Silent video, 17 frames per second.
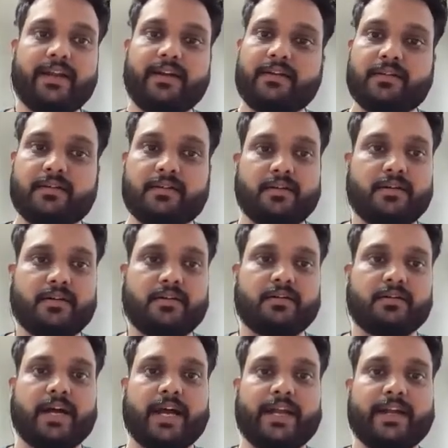and
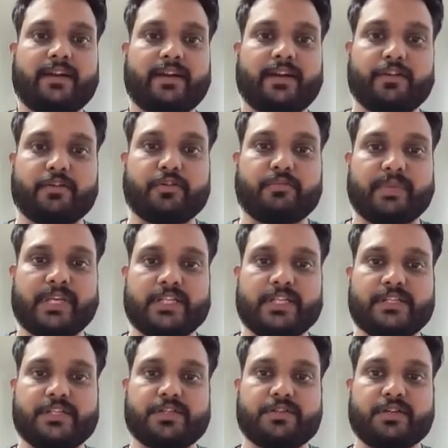hydrate your
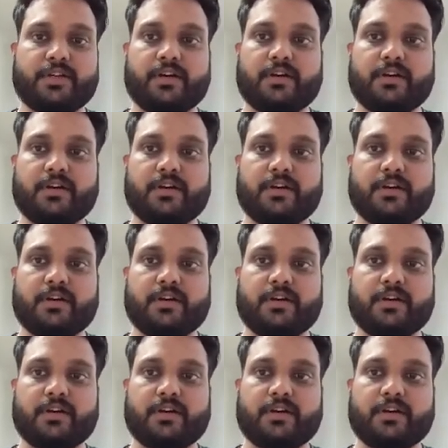page